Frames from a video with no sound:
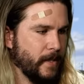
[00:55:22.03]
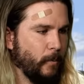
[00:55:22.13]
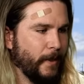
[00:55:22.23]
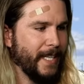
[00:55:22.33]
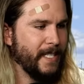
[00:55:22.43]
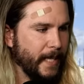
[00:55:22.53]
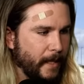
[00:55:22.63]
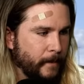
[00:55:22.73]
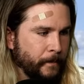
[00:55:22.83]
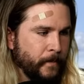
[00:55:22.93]
And what they
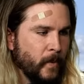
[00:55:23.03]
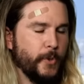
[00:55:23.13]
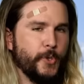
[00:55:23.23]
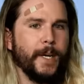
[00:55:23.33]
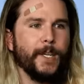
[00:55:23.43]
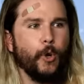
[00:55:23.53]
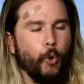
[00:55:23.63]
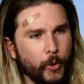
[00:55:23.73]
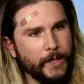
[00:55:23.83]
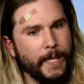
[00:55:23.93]
did was try to
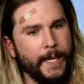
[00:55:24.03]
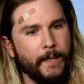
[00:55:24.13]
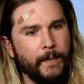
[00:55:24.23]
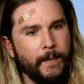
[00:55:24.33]
correlate